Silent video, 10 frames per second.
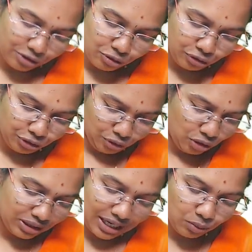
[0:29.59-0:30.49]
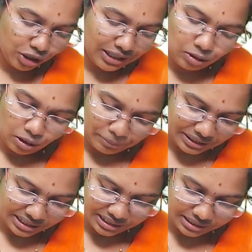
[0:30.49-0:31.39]
you know that what are the topics
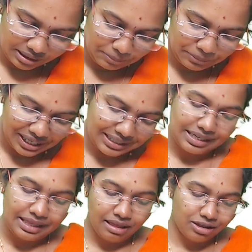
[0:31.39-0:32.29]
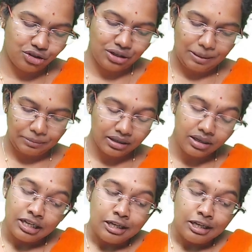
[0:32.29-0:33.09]
that is comprised in this chapter.